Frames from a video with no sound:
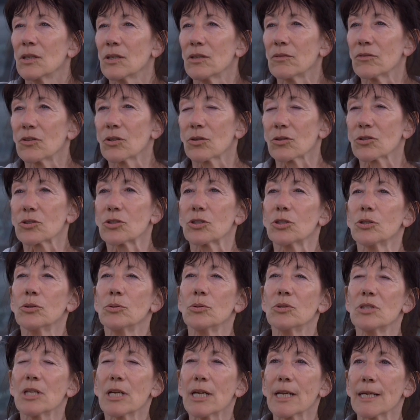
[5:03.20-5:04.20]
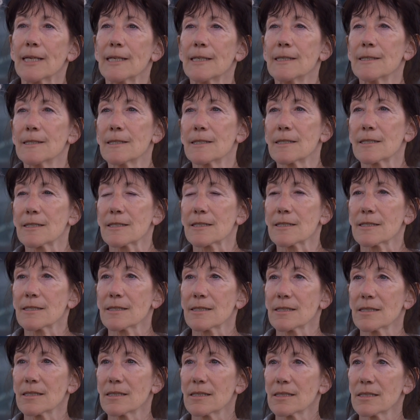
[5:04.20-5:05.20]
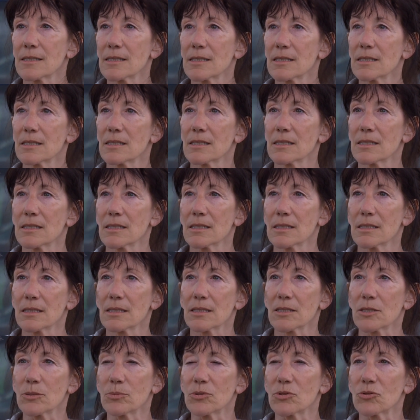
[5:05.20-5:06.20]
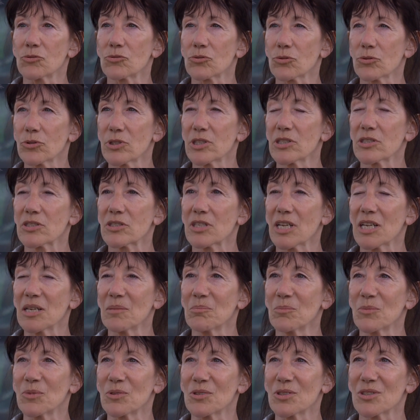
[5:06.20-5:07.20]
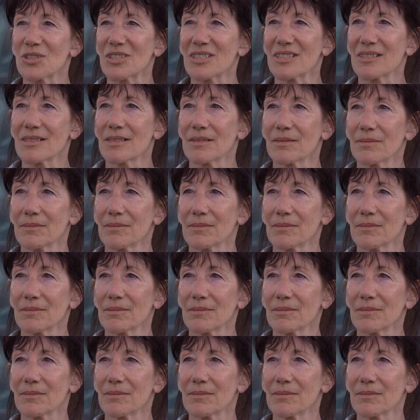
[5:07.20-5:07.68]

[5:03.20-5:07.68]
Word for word: You've got two days to withdraw your statement.